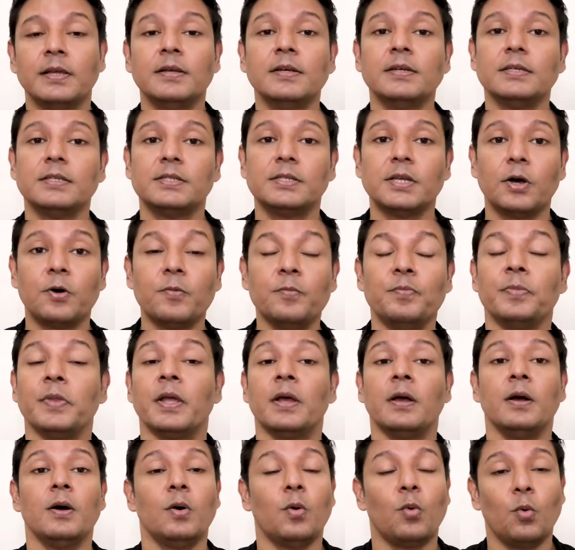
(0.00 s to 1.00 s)
So
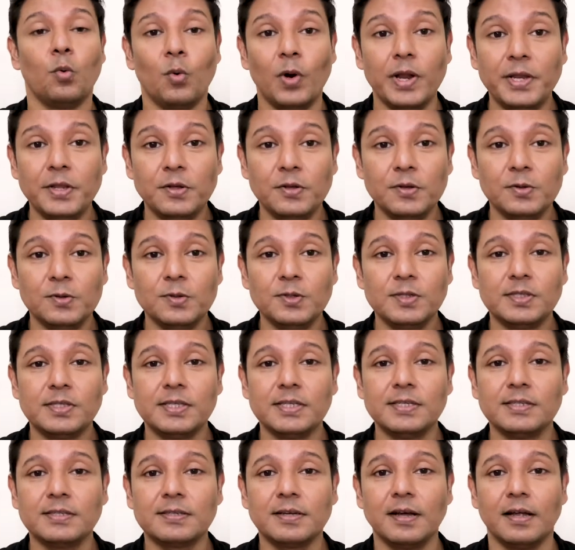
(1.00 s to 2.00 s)
when you use
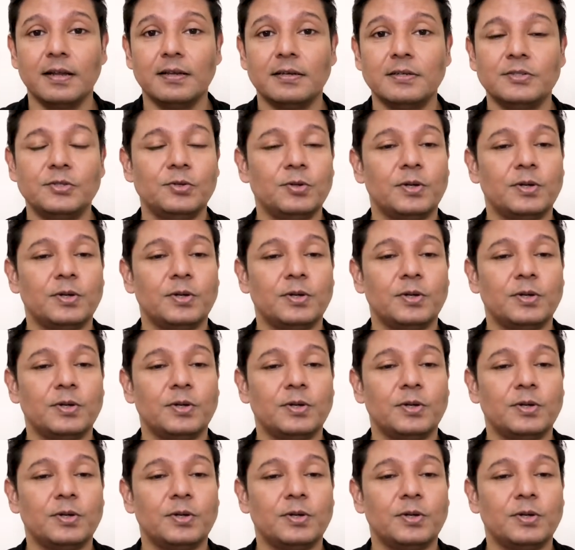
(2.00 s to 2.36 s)
these colors,